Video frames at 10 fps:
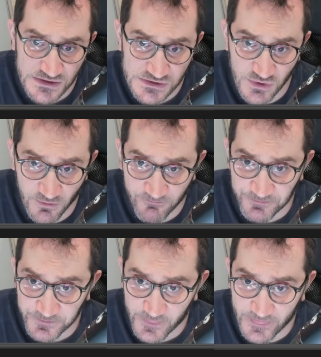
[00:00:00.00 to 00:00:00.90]
So
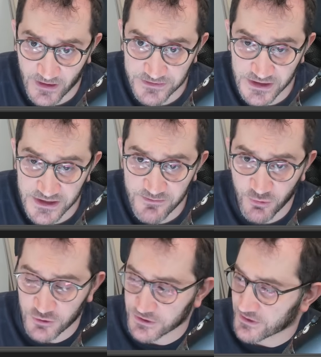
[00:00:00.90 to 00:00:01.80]
another
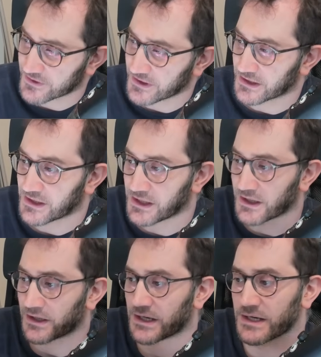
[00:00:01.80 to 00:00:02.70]
important thing
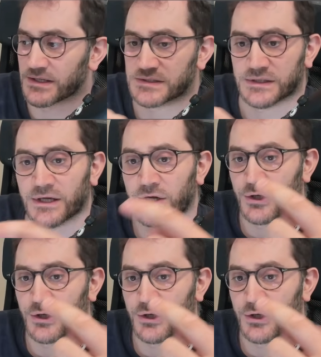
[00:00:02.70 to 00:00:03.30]
here is